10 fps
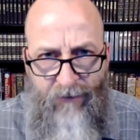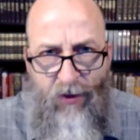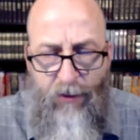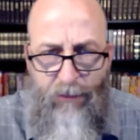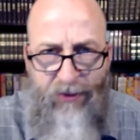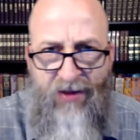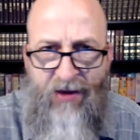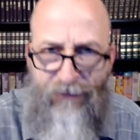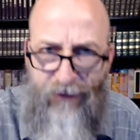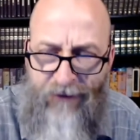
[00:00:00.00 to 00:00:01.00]
but
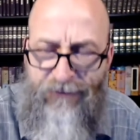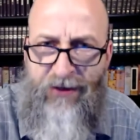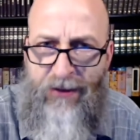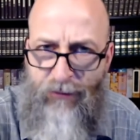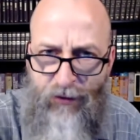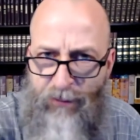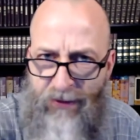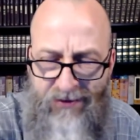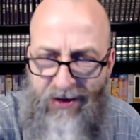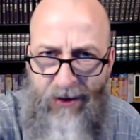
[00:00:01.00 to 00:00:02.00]
they've left him to
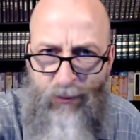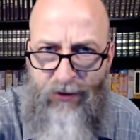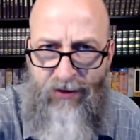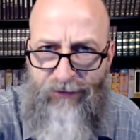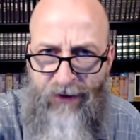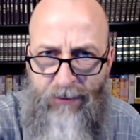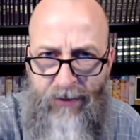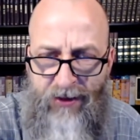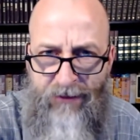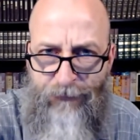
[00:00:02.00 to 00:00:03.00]
spend time with his
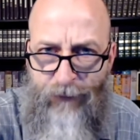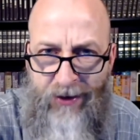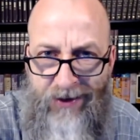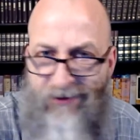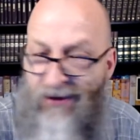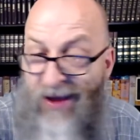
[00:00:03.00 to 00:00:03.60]
family and friends,